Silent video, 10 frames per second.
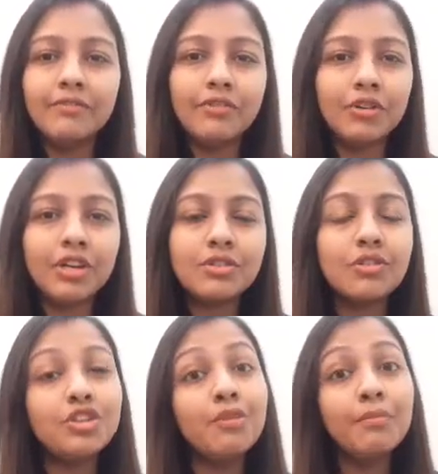focus
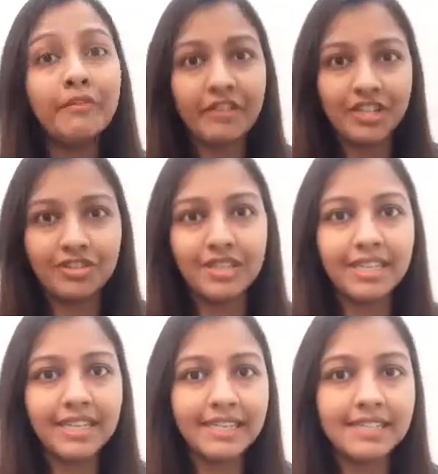on your professional
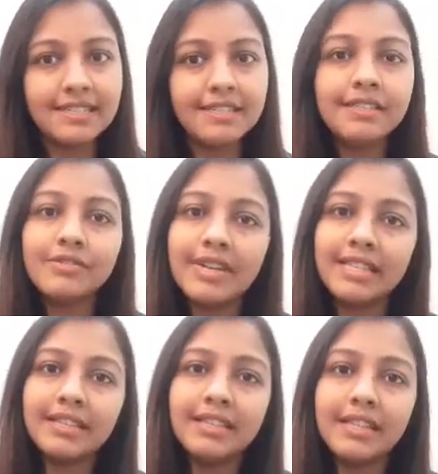characteristics
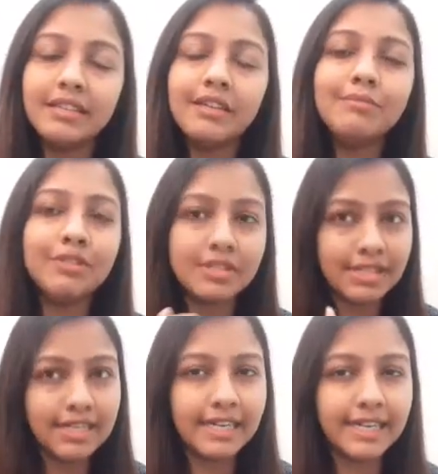rather than the
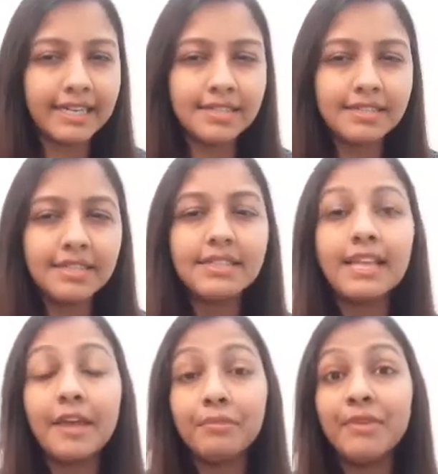personal characteristics,
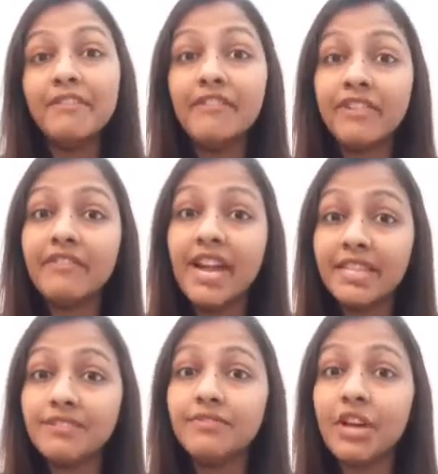and be
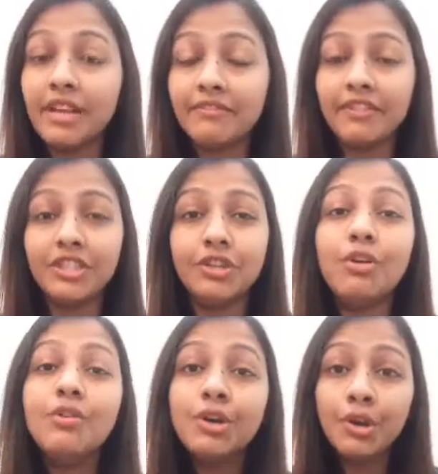wise with
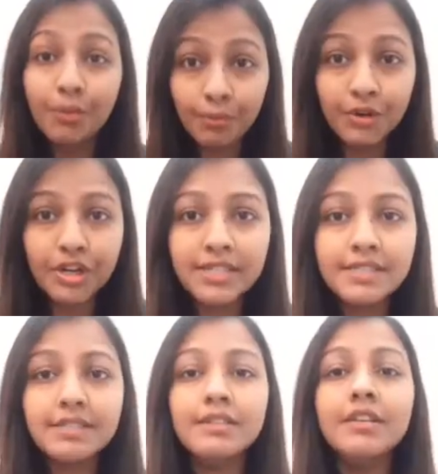your
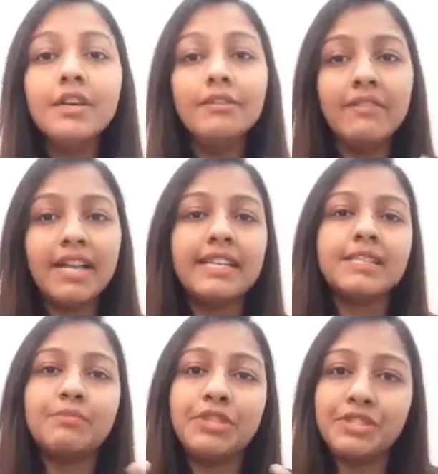words while
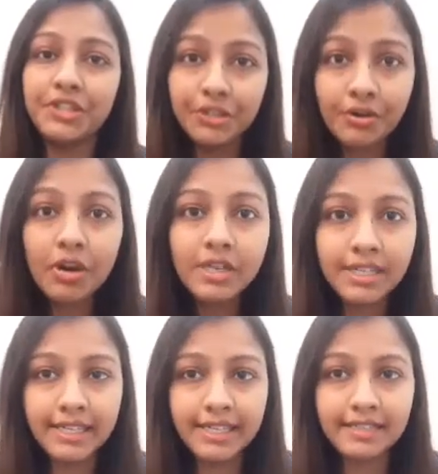expressing your
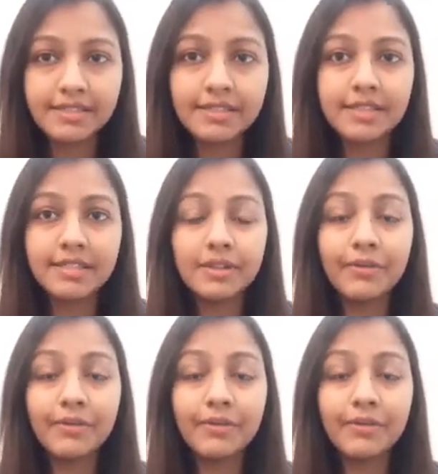characteristics.